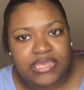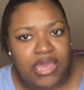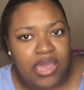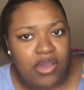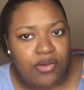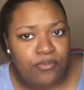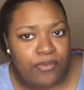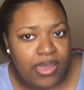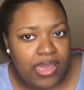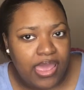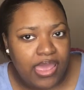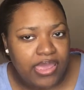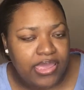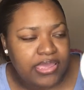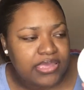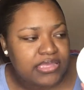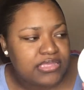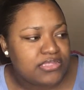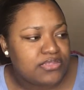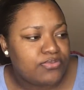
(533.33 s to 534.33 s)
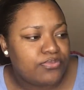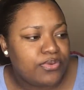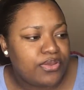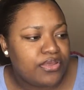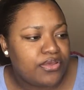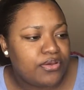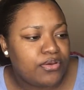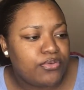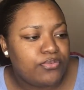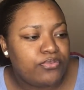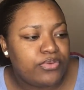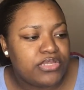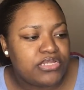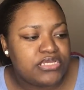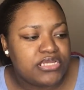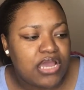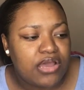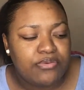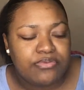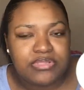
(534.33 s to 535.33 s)
DIY as well, which
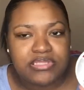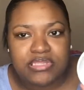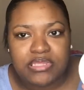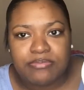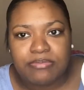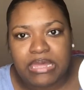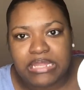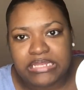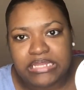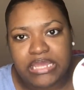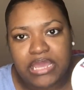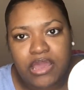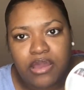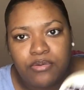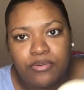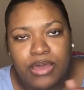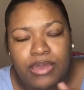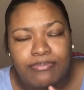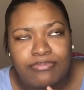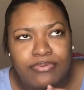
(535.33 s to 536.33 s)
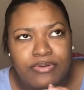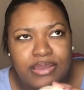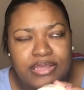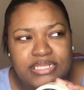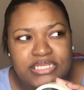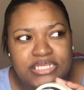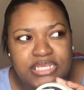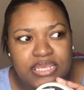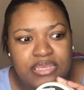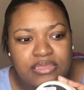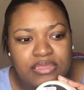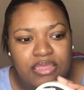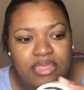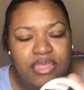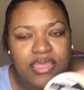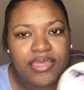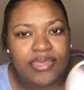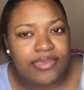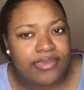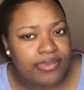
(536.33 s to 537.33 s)
y'all will see my DIY project
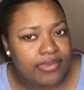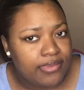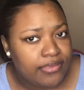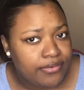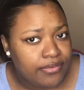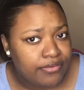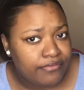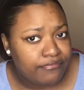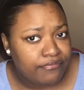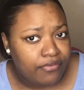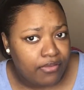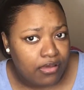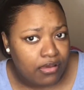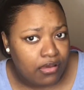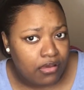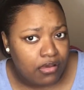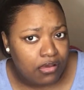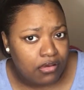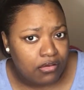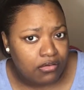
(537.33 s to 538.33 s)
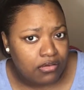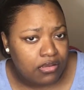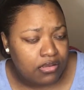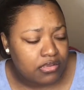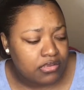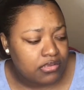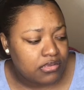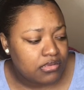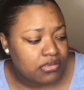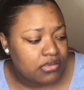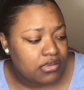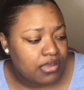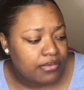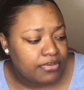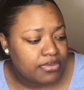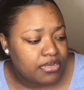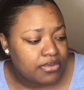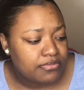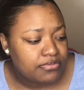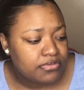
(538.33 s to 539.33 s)
in a vlog
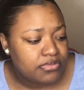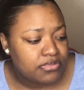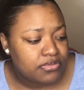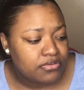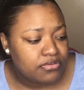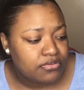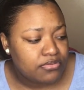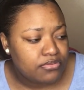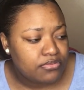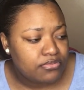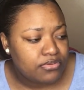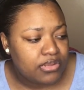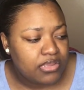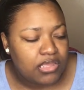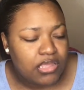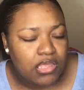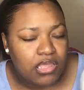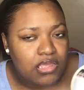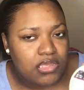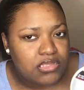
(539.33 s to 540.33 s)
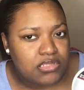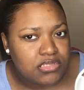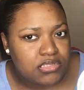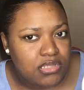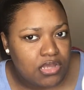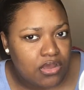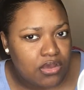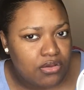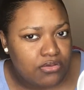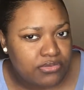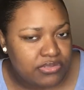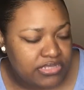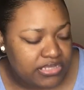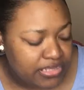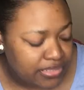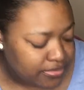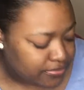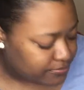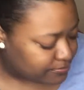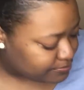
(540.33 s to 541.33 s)
coming up soon. So
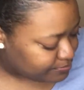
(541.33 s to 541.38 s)
yeah,